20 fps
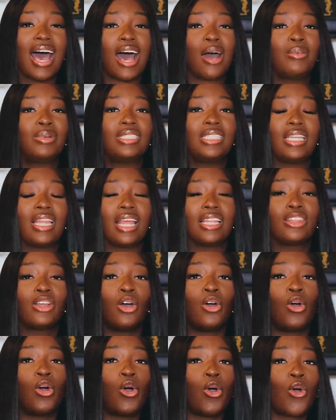I was in that the
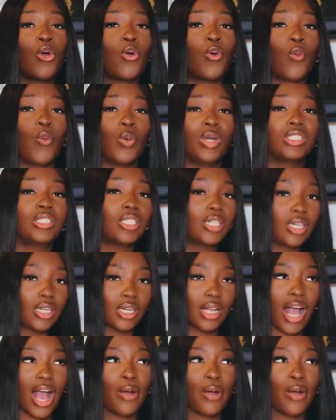whole winter.